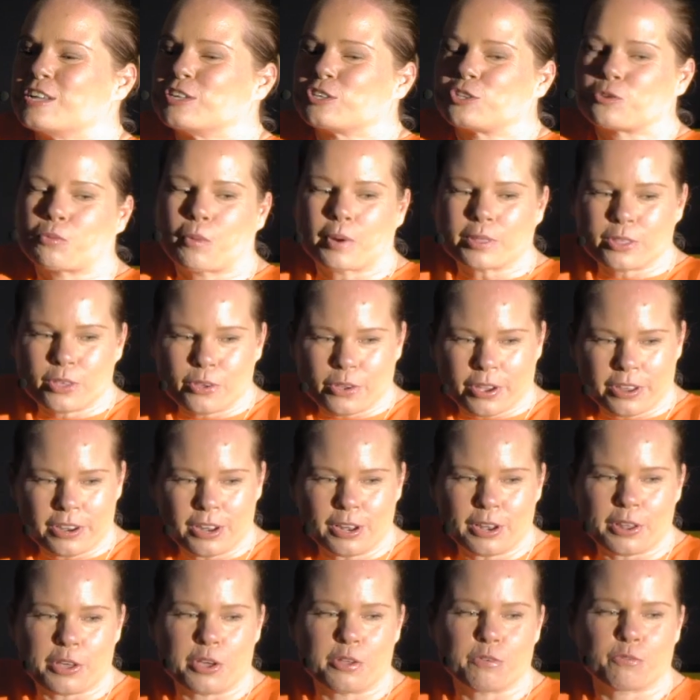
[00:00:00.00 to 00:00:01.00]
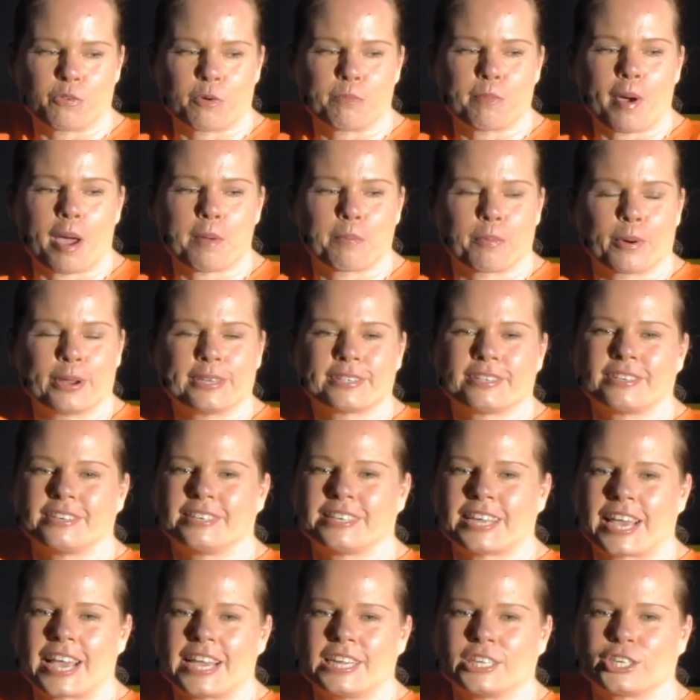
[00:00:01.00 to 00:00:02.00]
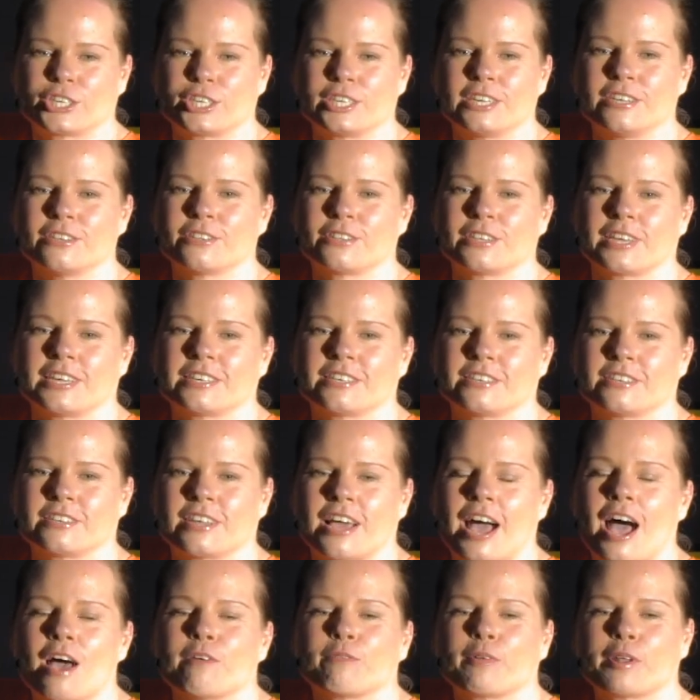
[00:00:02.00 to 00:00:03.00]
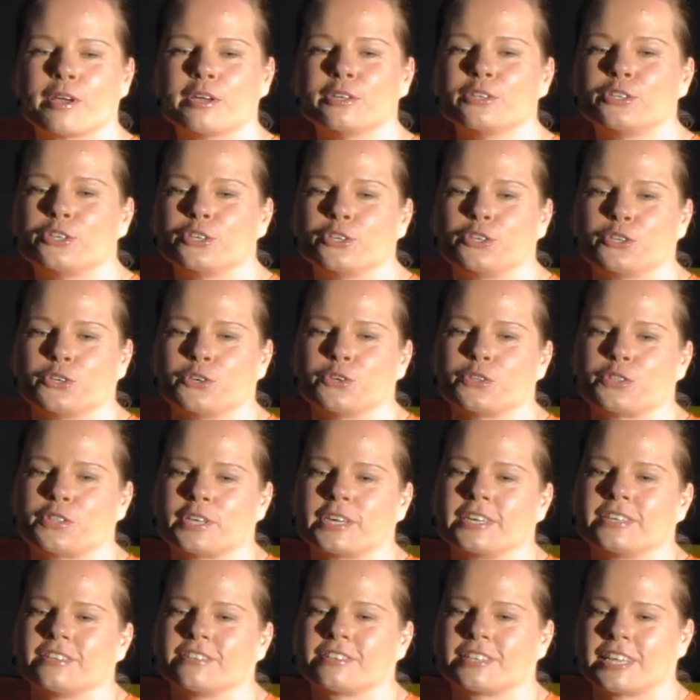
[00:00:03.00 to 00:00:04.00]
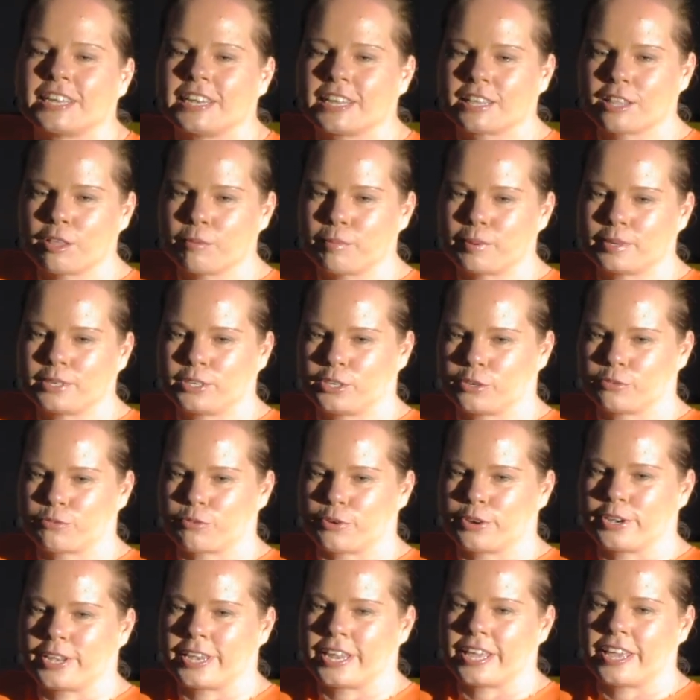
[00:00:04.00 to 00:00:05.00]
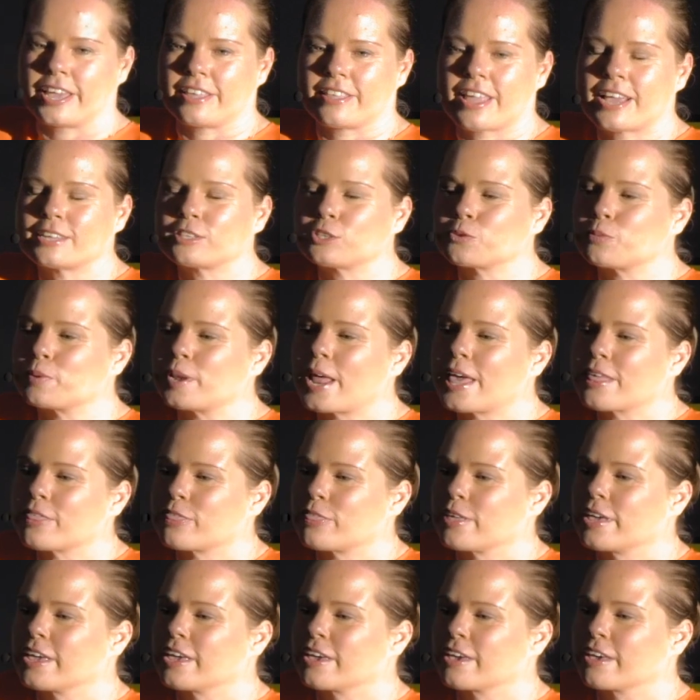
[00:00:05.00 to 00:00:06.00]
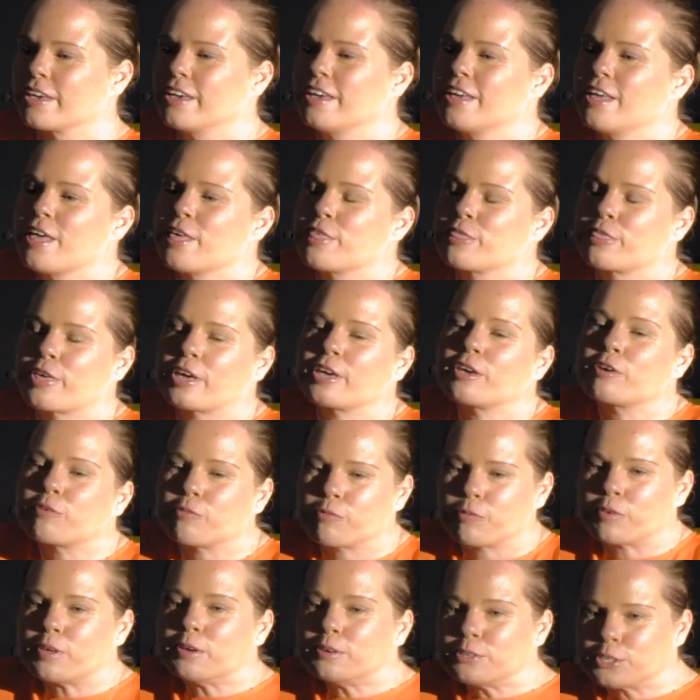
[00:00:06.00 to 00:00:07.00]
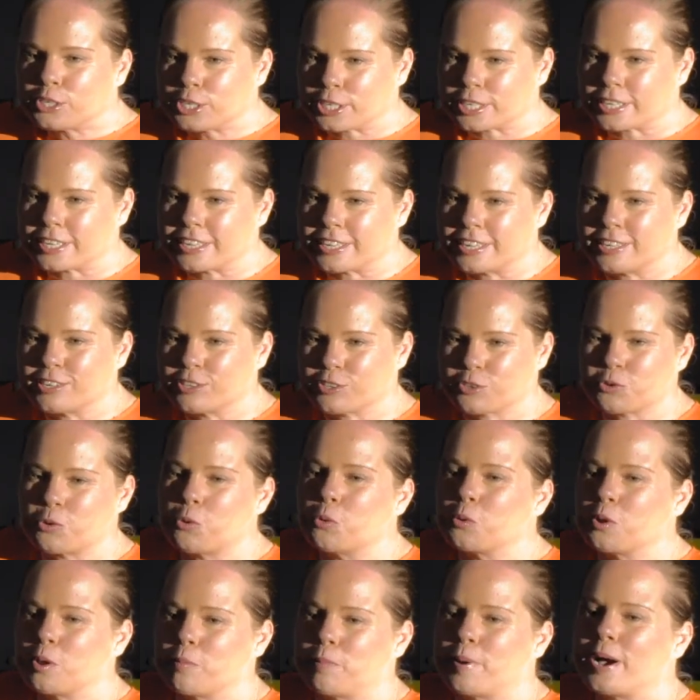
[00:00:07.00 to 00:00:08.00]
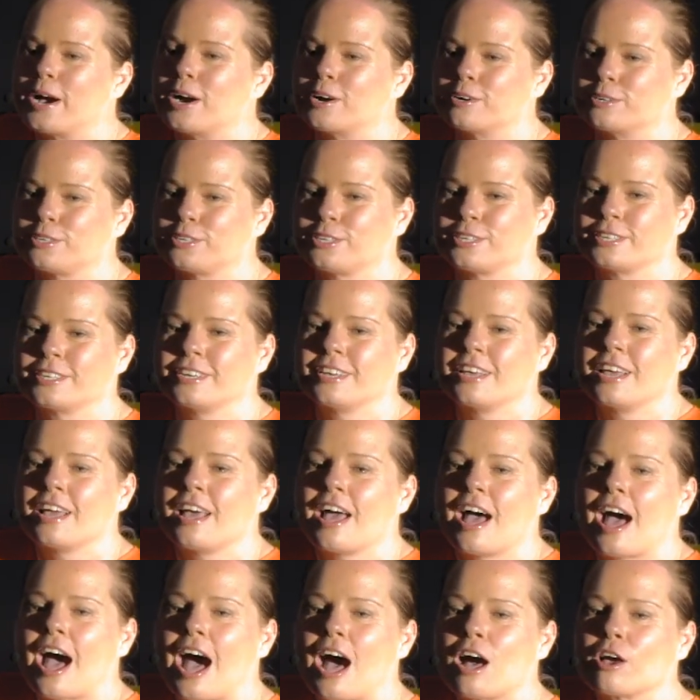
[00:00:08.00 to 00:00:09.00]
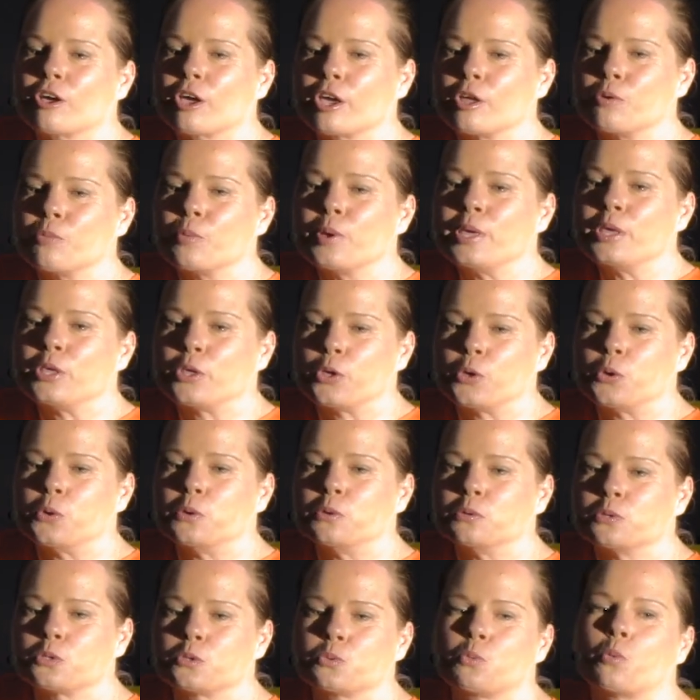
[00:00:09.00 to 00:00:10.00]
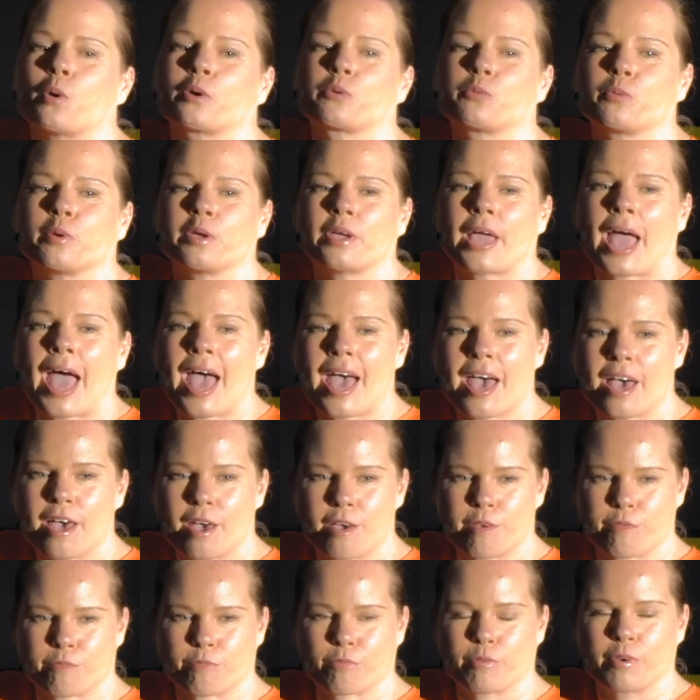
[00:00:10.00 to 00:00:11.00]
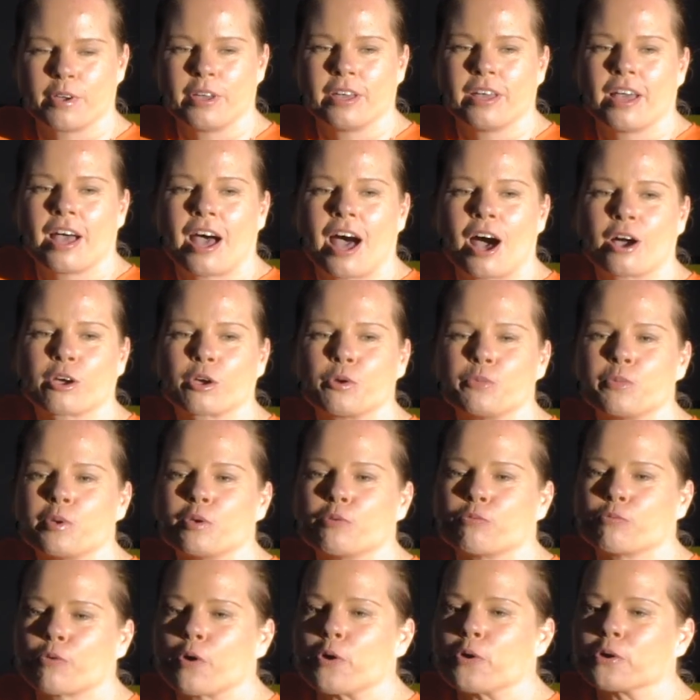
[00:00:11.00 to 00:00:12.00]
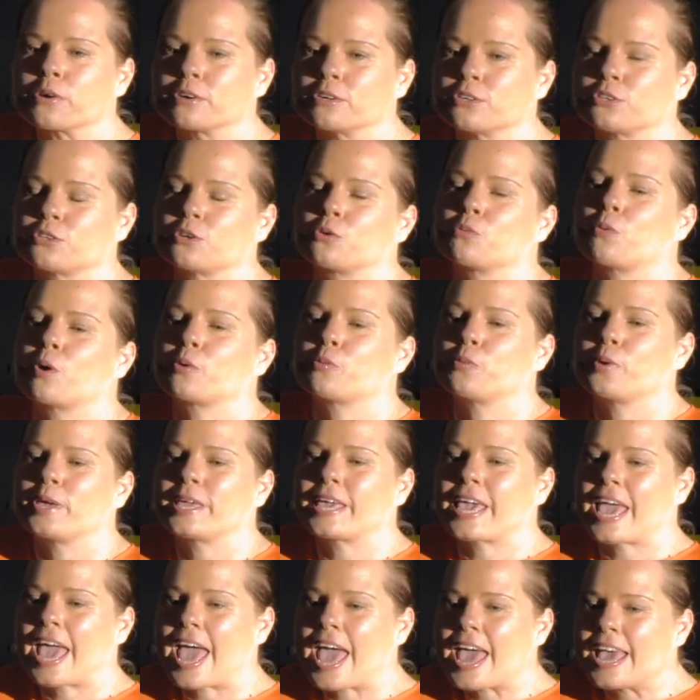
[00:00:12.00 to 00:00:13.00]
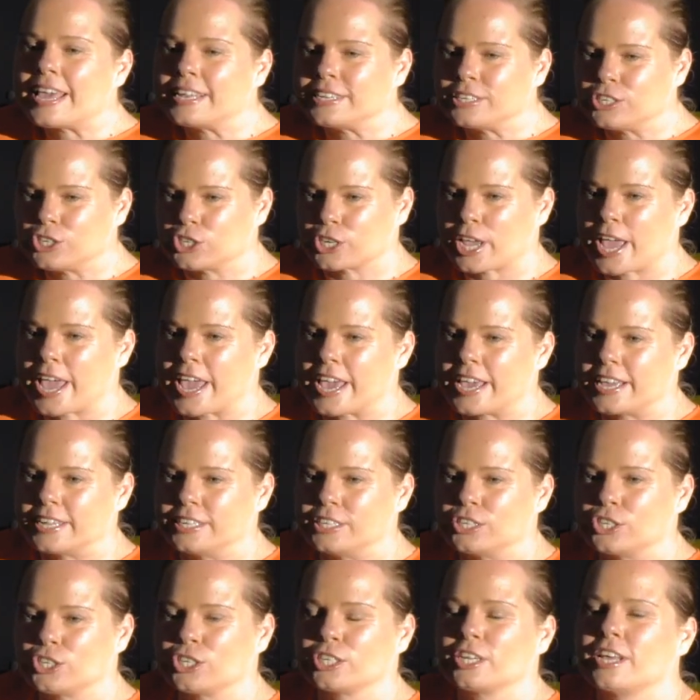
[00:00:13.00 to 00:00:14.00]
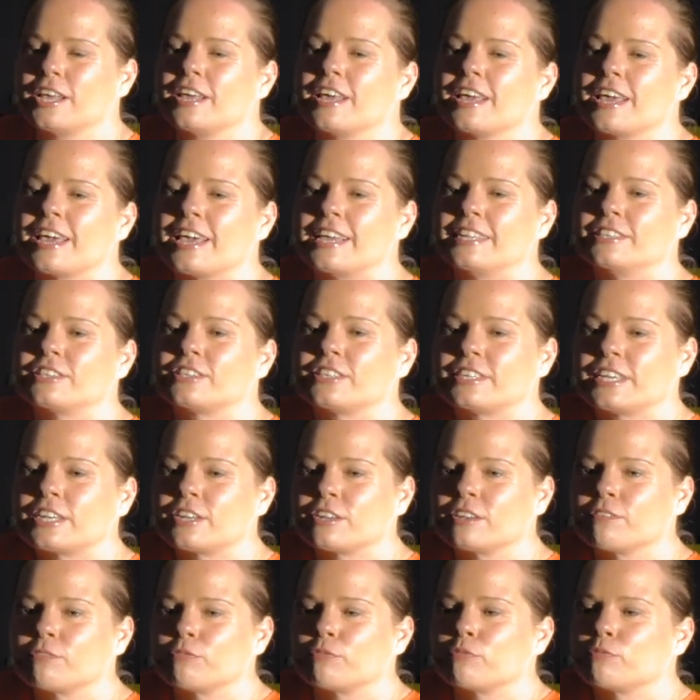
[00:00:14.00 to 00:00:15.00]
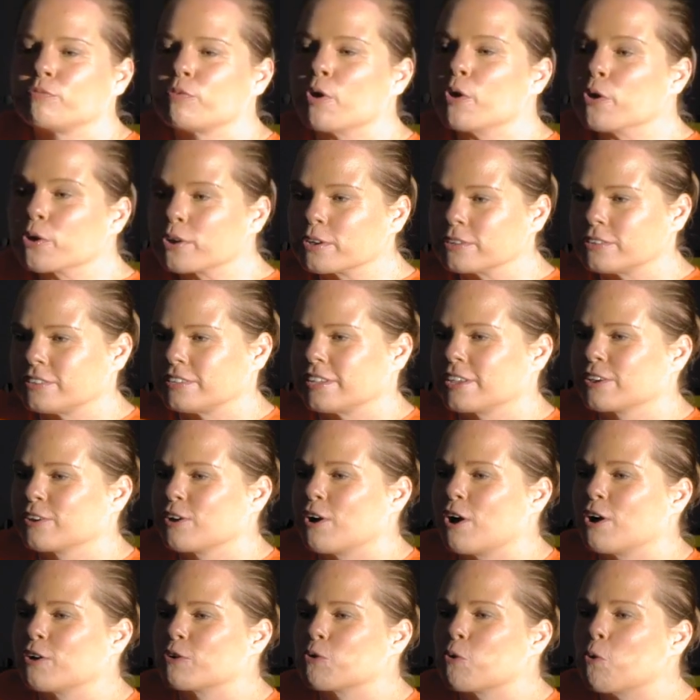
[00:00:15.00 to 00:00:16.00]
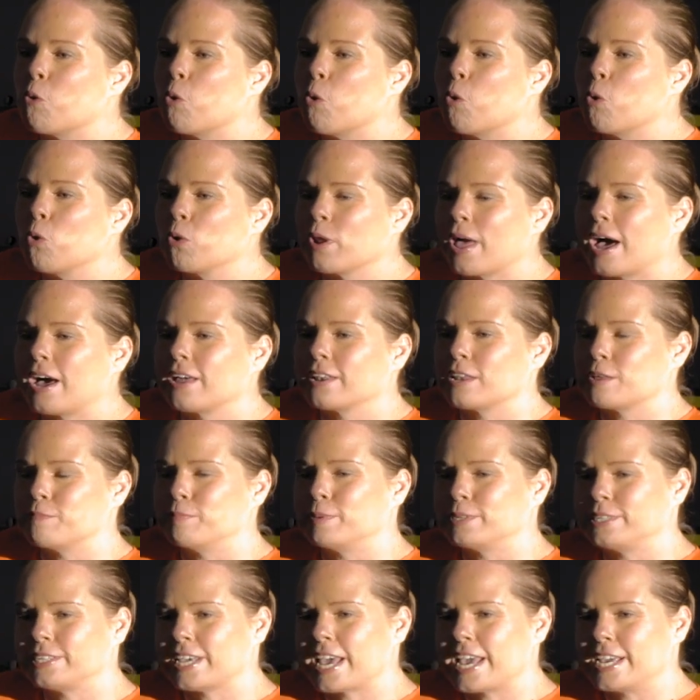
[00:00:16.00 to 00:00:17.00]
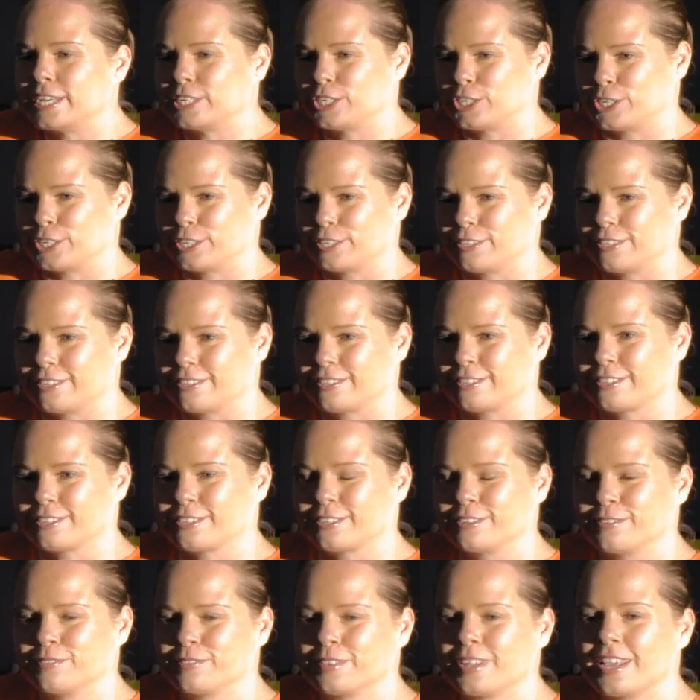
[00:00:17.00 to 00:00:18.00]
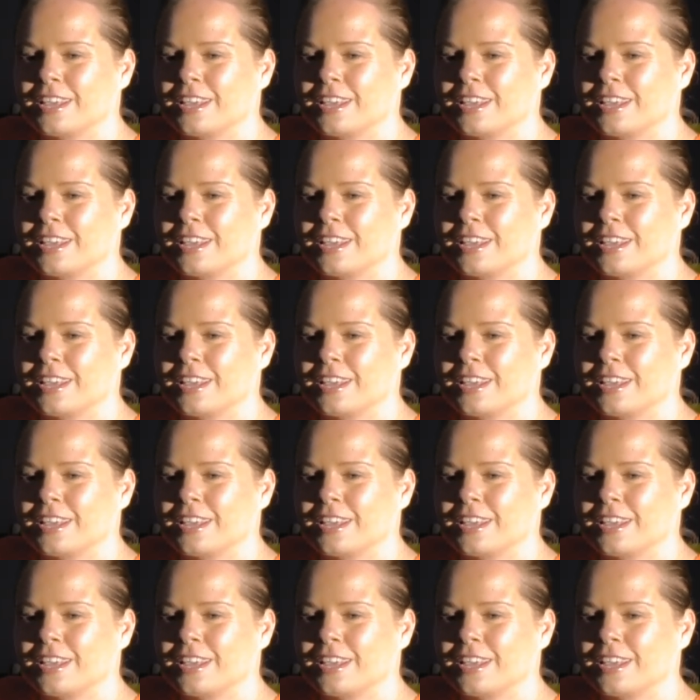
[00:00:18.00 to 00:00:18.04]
So what you're going to learn from my presentation is that I've learned to do things a little bit differently, and that's what I think Future is all about. How can we use what we have? How can we focus on what we can change instead of focusing on all our limitations?